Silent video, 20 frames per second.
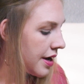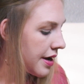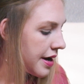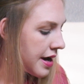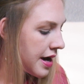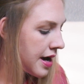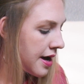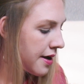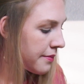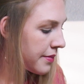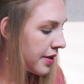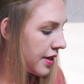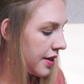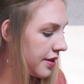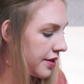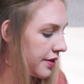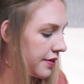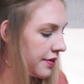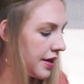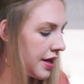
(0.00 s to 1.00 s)

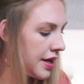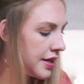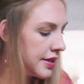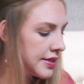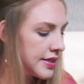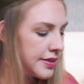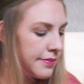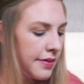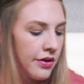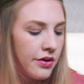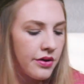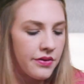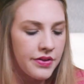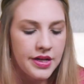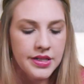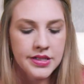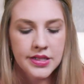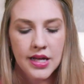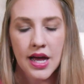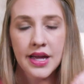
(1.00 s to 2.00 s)
Um, then some other
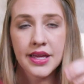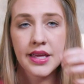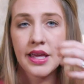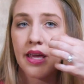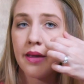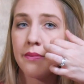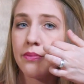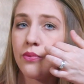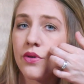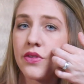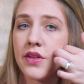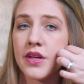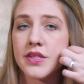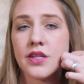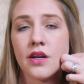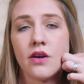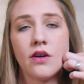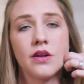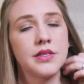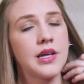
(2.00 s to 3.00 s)
things I keep with
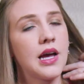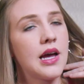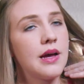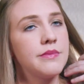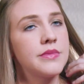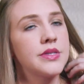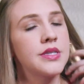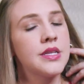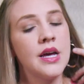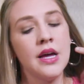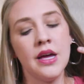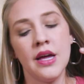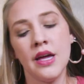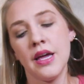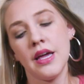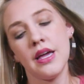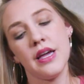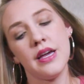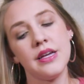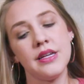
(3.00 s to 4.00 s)
us at all times
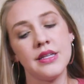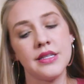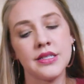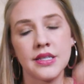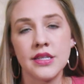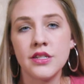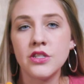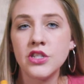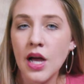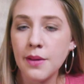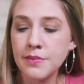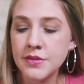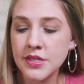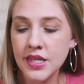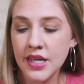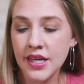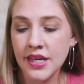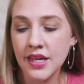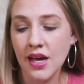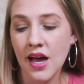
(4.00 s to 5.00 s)
is
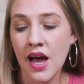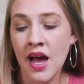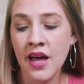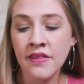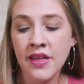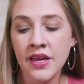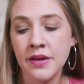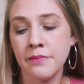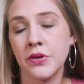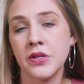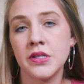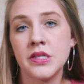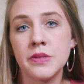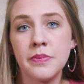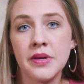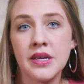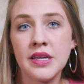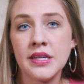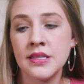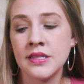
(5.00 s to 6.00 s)
chapstick. I like Burt's
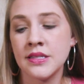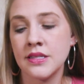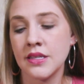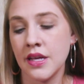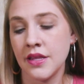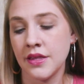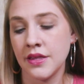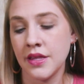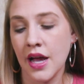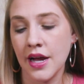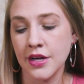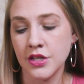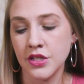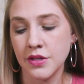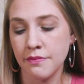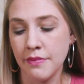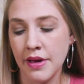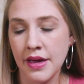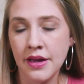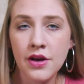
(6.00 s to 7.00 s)
Bees and
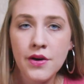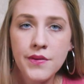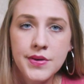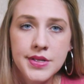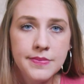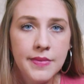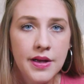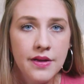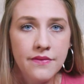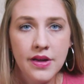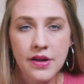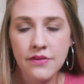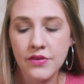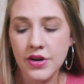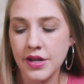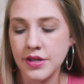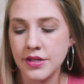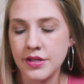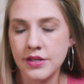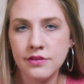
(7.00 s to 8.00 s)
actually mango is my
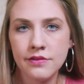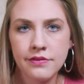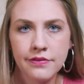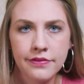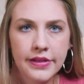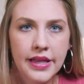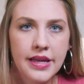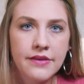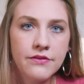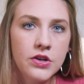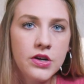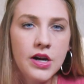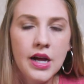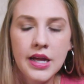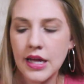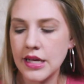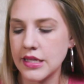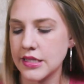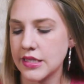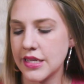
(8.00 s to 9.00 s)
favorite flavor,
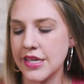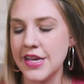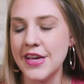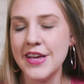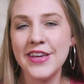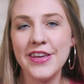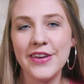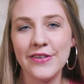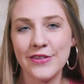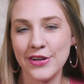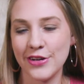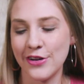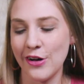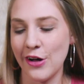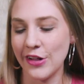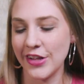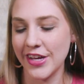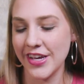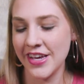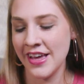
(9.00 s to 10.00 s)
I guess you could
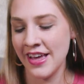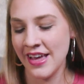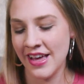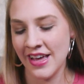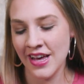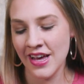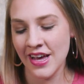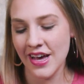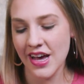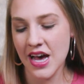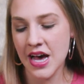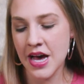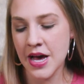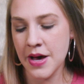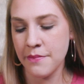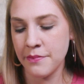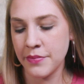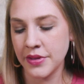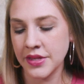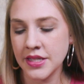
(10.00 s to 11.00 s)
call it.
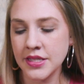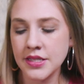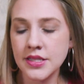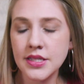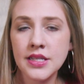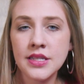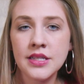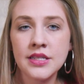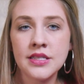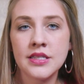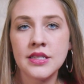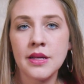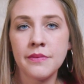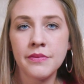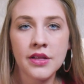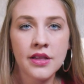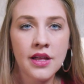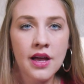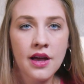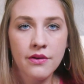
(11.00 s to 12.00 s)
Um, but this is
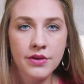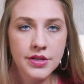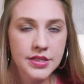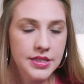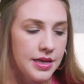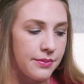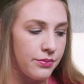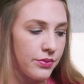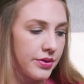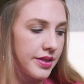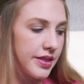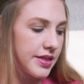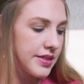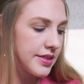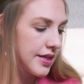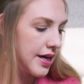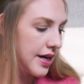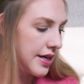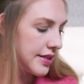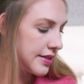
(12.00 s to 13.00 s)
something that I always keep with
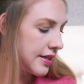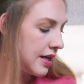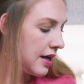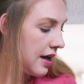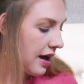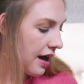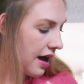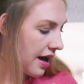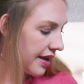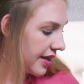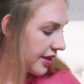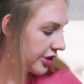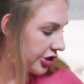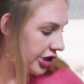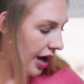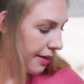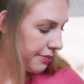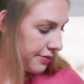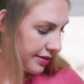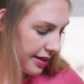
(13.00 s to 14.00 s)
us because I get
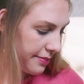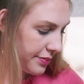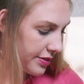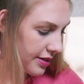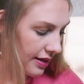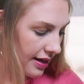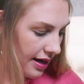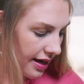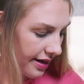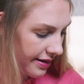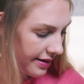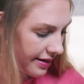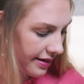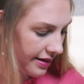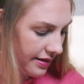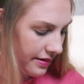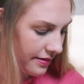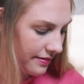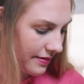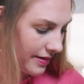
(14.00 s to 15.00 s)
chapped lips a lot
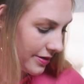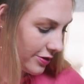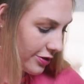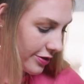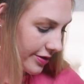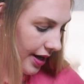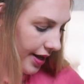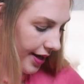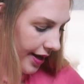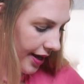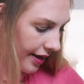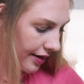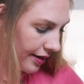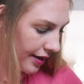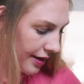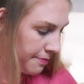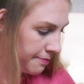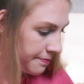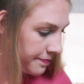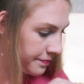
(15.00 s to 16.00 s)
and it's just kind of
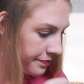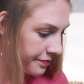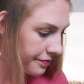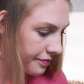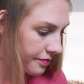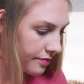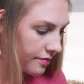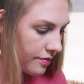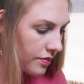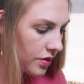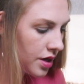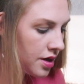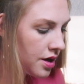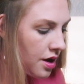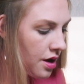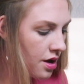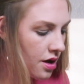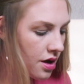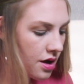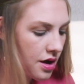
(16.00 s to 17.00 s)
handy.
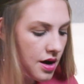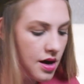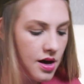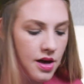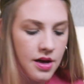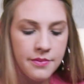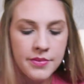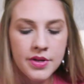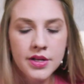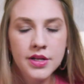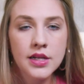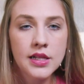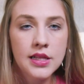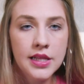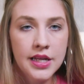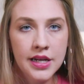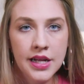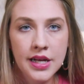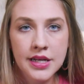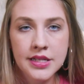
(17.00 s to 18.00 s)
Um,
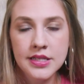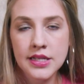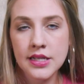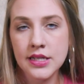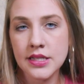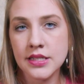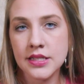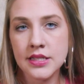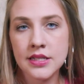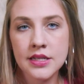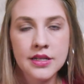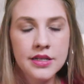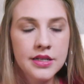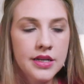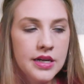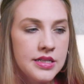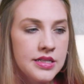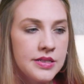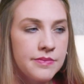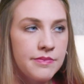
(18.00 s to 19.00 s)
Kleenexes,
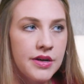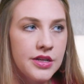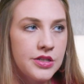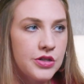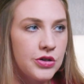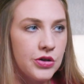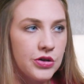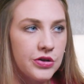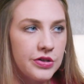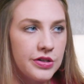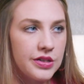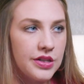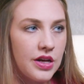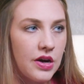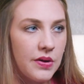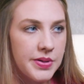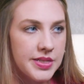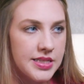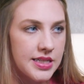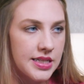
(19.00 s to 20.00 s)
because my two-year-old
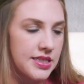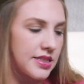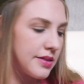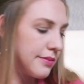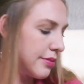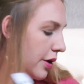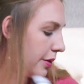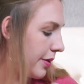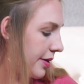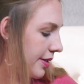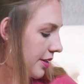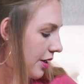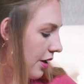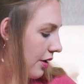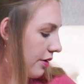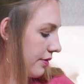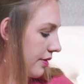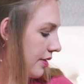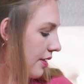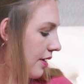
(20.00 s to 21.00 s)
always likes to blow his
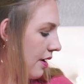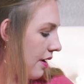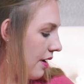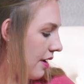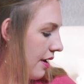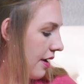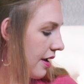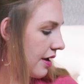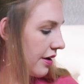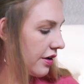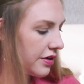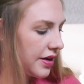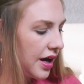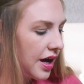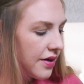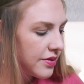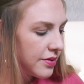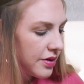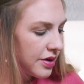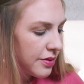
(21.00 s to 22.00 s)
nose and good to
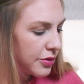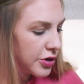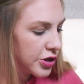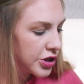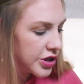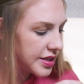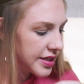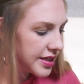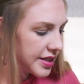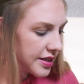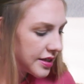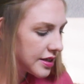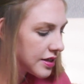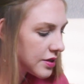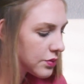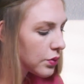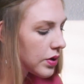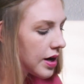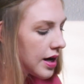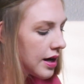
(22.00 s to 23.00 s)
have in emergencies
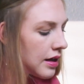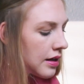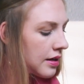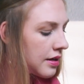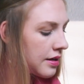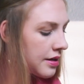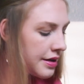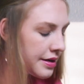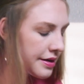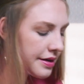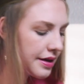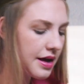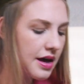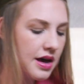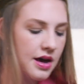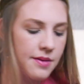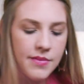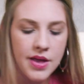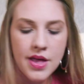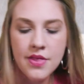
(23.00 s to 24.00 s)
as well.
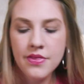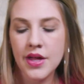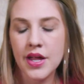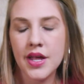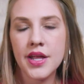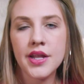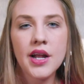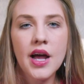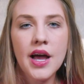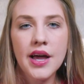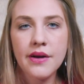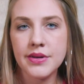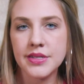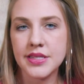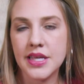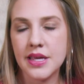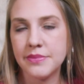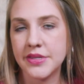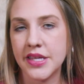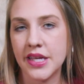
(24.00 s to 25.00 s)
Um, and then I
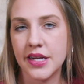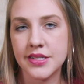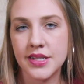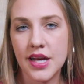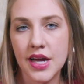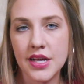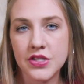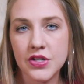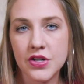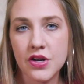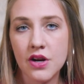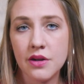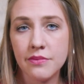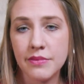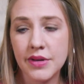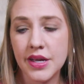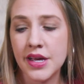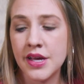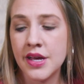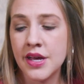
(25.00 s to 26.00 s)
always keep sanitizer
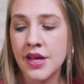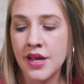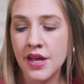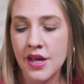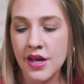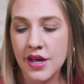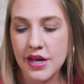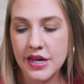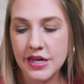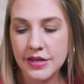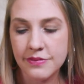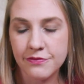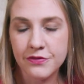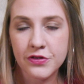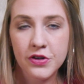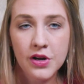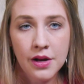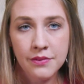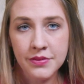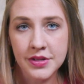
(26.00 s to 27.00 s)
on me um,
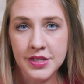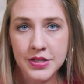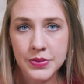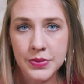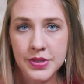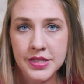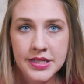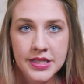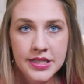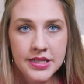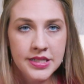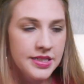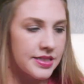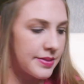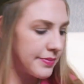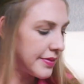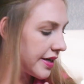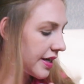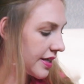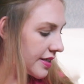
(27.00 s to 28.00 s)
for obvious
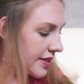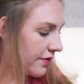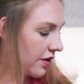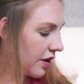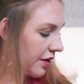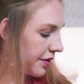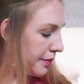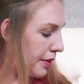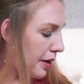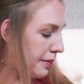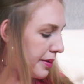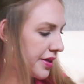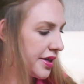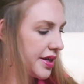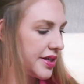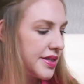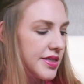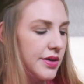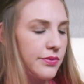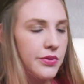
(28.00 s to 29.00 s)
reasons because of all the mommy
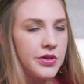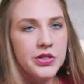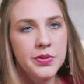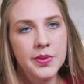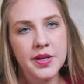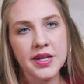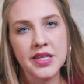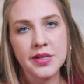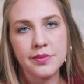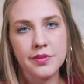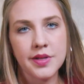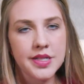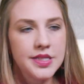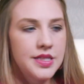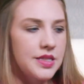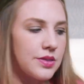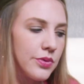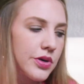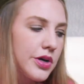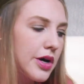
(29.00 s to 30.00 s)
things that we're doing and the
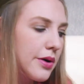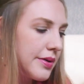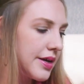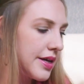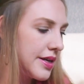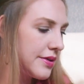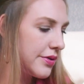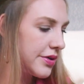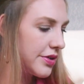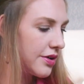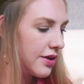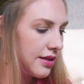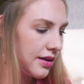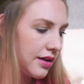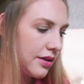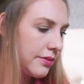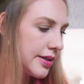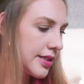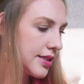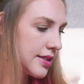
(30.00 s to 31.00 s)
places we're going with our
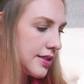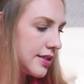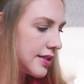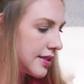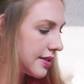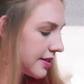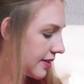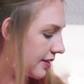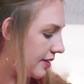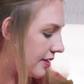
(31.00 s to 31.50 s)
little ones.